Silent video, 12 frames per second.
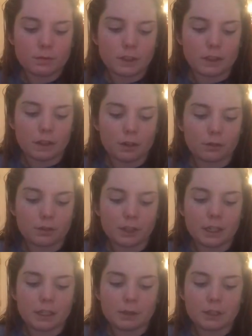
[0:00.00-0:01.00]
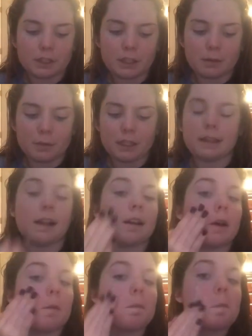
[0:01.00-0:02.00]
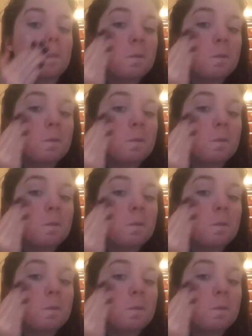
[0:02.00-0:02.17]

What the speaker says: It's a little runny, so we just need to mix that up.